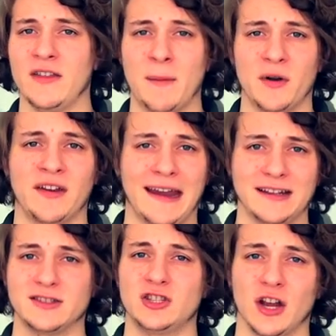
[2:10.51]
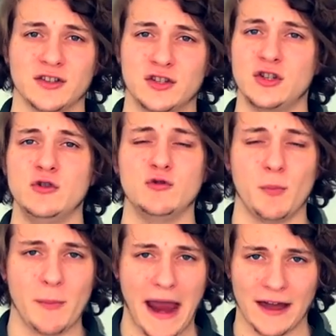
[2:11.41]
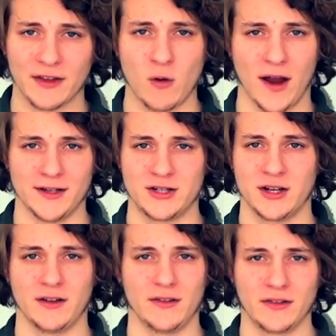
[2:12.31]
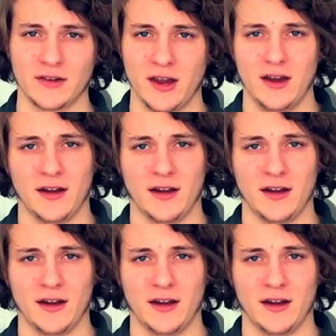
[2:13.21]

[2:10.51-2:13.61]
that pertains just to math questions.